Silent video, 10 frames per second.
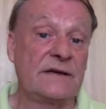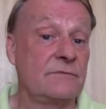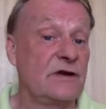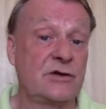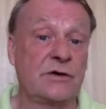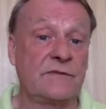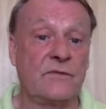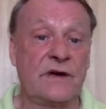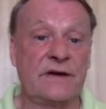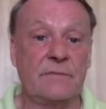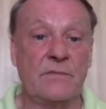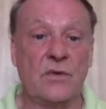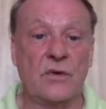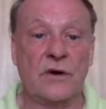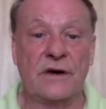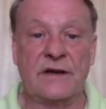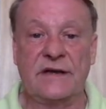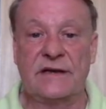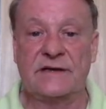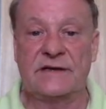we should have won it more
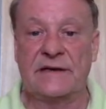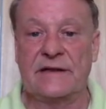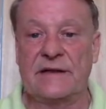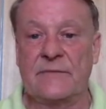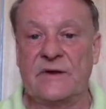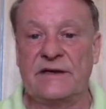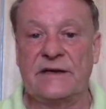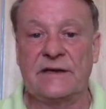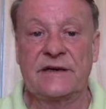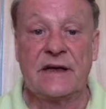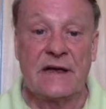easily than we did.